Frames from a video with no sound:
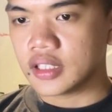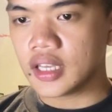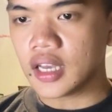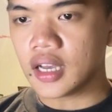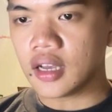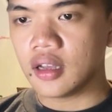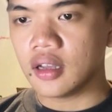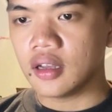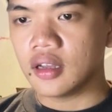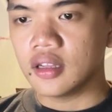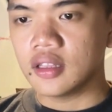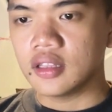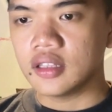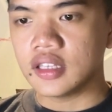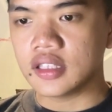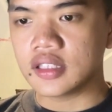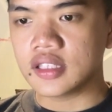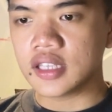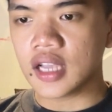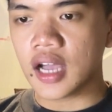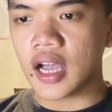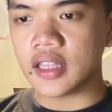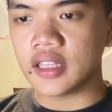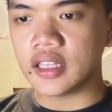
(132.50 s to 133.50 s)
Yeah, let's
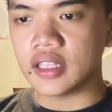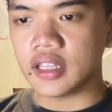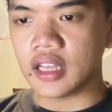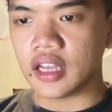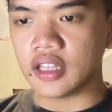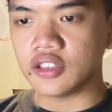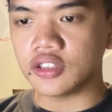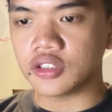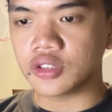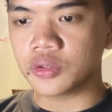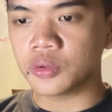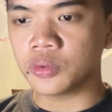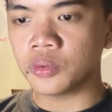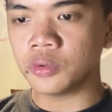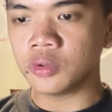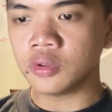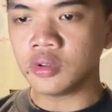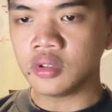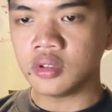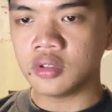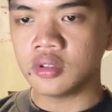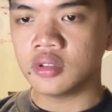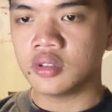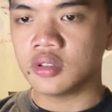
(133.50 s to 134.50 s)
add another tool,
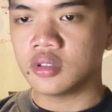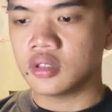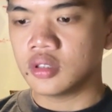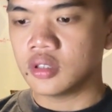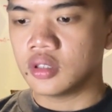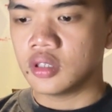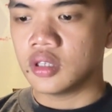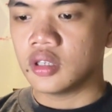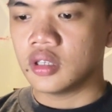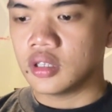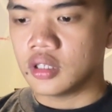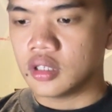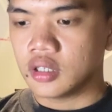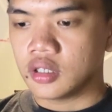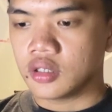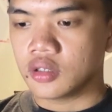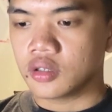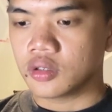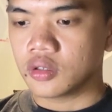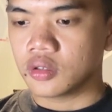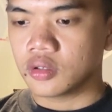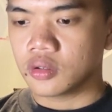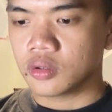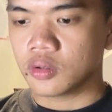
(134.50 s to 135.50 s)

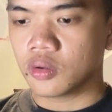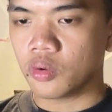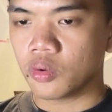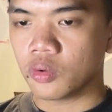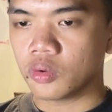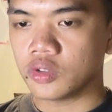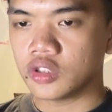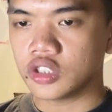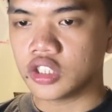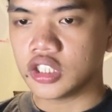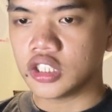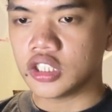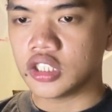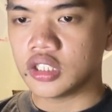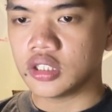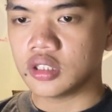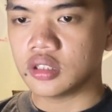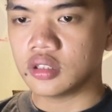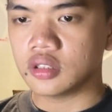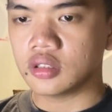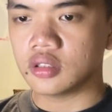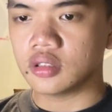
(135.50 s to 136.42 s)
Google Sheet.